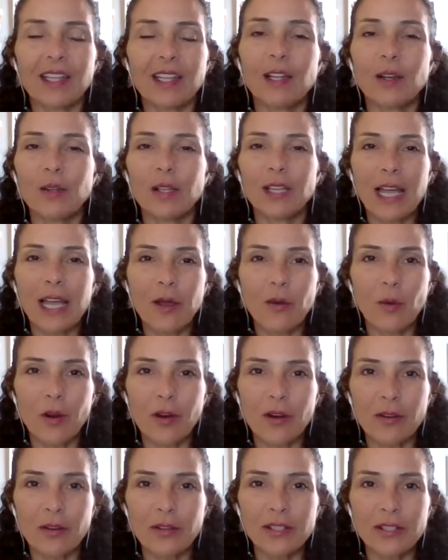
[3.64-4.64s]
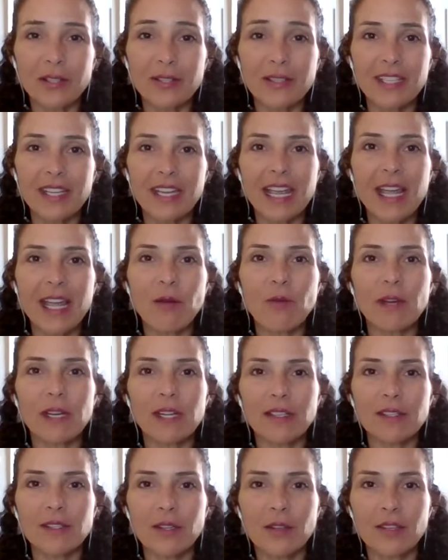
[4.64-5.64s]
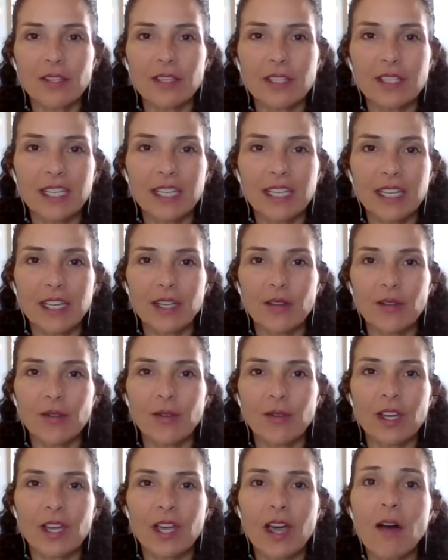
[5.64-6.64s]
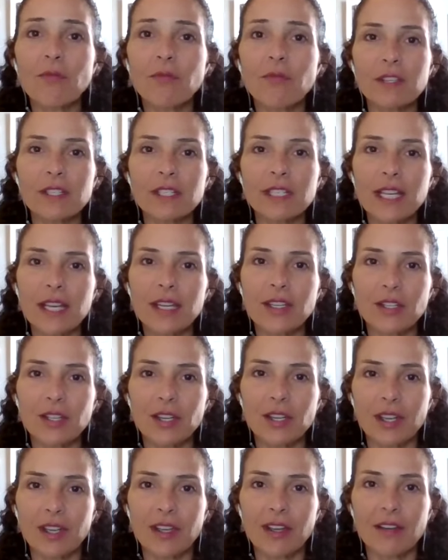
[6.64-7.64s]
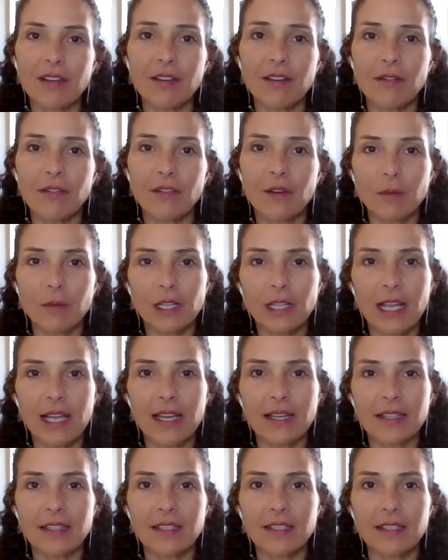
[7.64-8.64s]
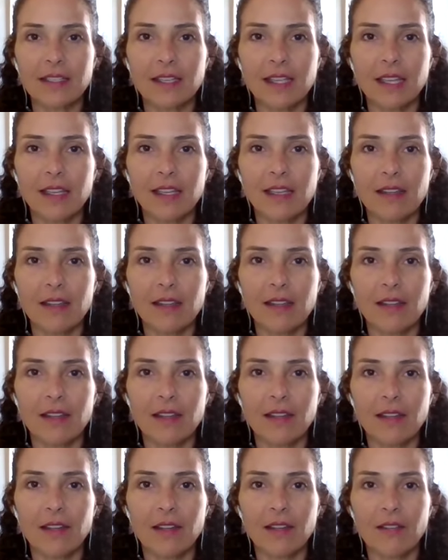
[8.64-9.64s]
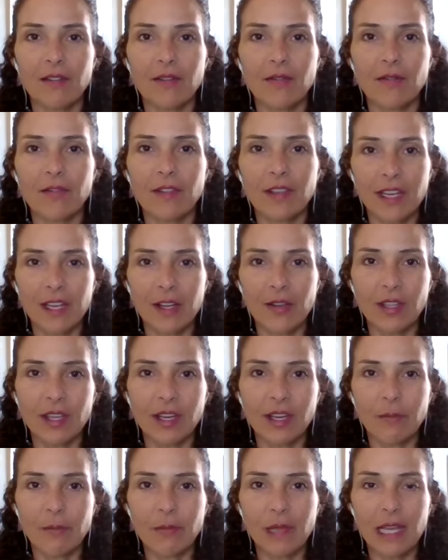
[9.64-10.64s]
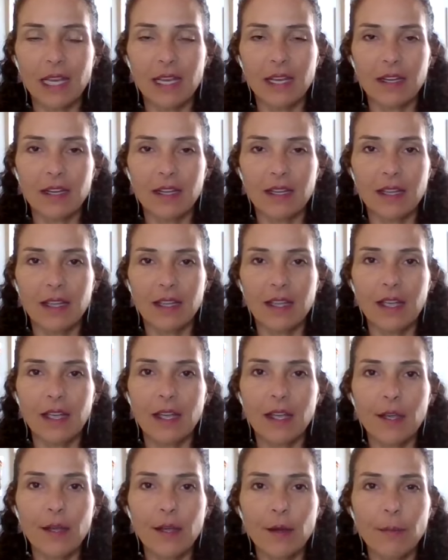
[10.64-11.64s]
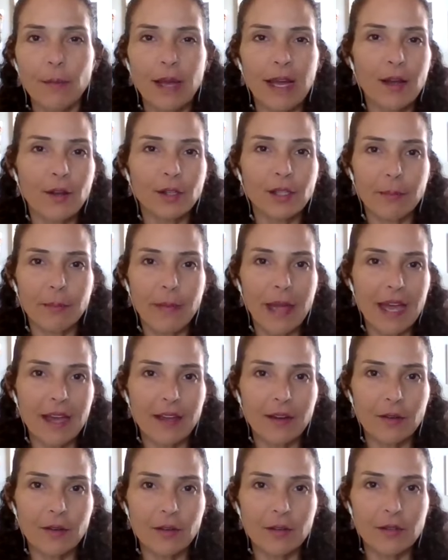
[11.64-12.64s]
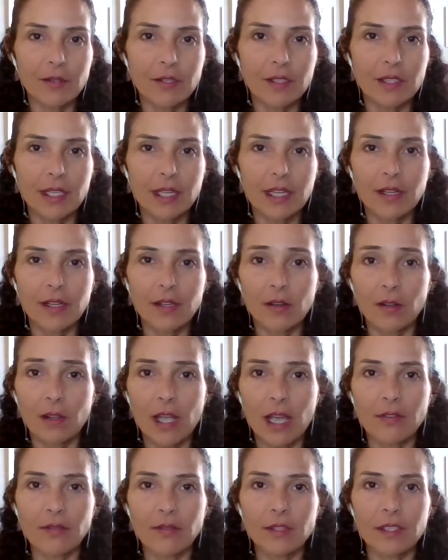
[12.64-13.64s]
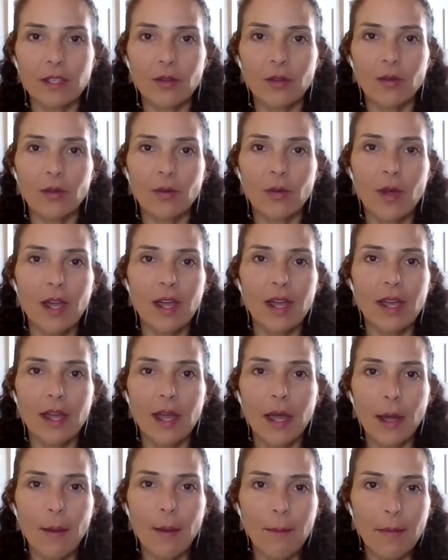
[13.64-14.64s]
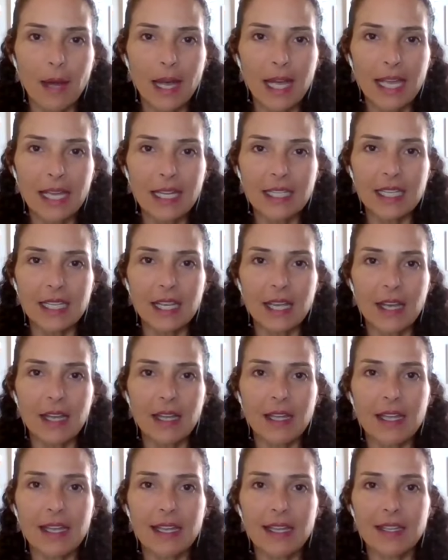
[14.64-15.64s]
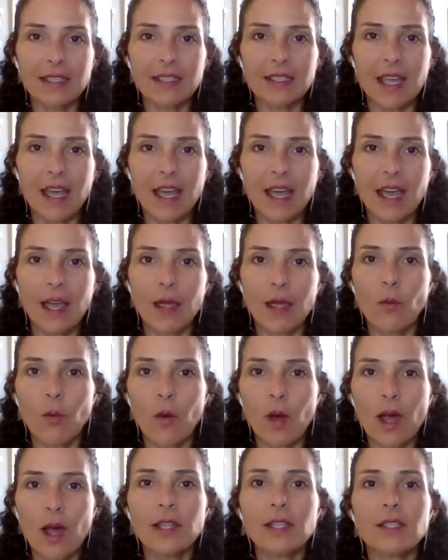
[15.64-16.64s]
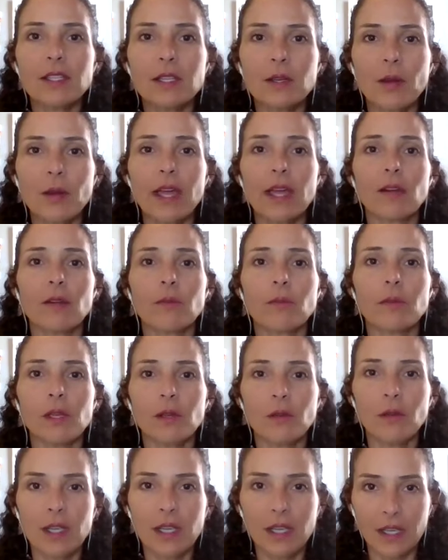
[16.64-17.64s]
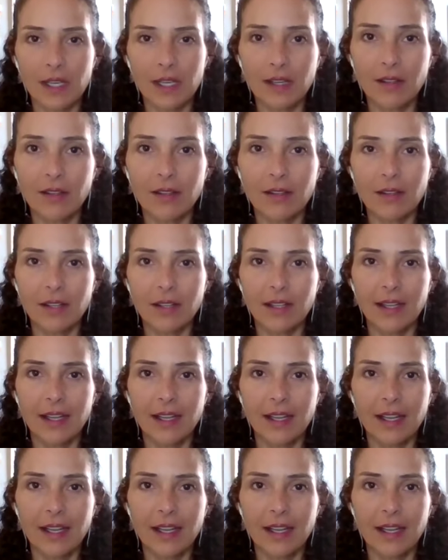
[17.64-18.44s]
Hello, light worker. So today I wanted to continue the conversation from the last video that I made about the patterns in your life. So my idea is that I want to help you heal